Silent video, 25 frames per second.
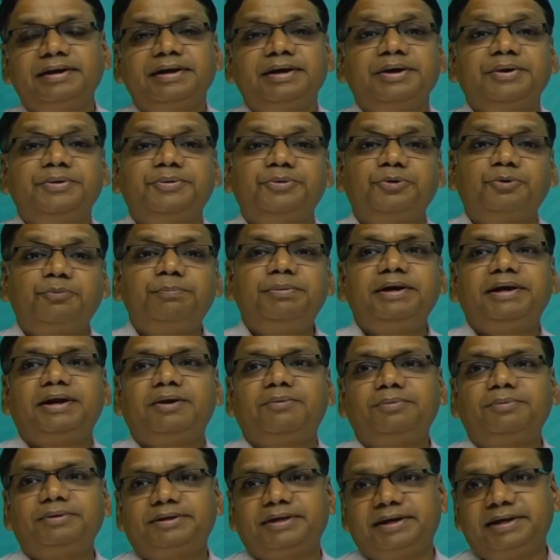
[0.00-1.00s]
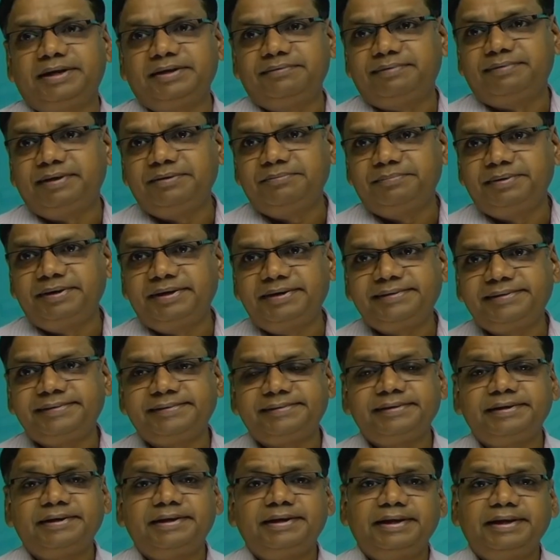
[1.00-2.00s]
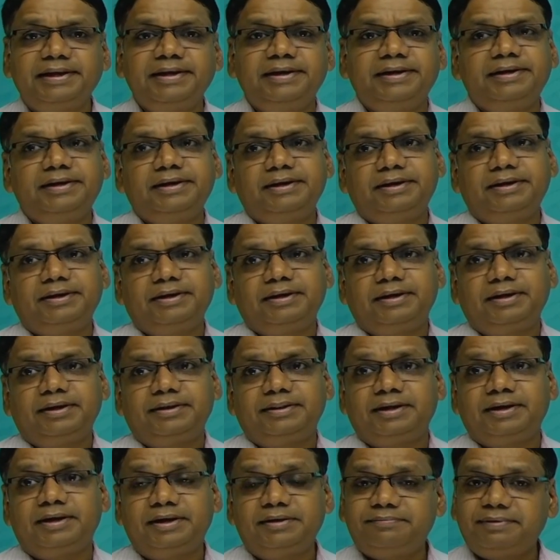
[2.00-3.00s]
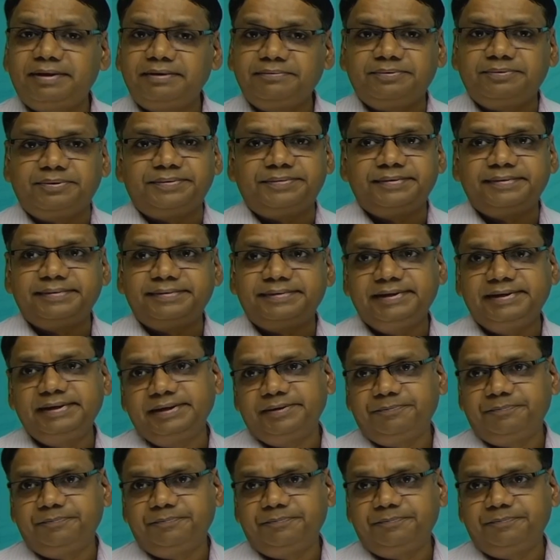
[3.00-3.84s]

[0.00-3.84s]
should be around 35 minutes in 35 questions in